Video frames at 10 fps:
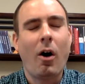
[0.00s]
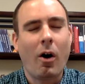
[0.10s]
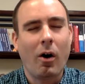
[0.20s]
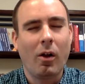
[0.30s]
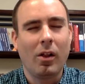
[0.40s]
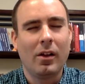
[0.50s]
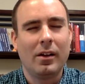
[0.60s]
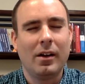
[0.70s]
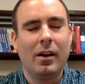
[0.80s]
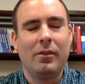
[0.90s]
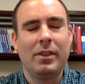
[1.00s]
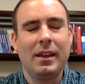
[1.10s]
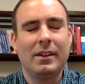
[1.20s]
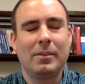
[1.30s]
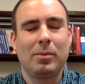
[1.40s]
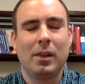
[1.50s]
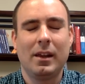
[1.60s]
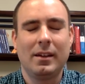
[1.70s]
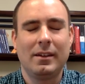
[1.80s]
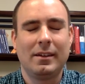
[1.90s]
all of this
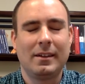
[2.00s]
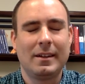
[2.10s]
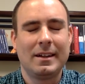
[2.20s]
place.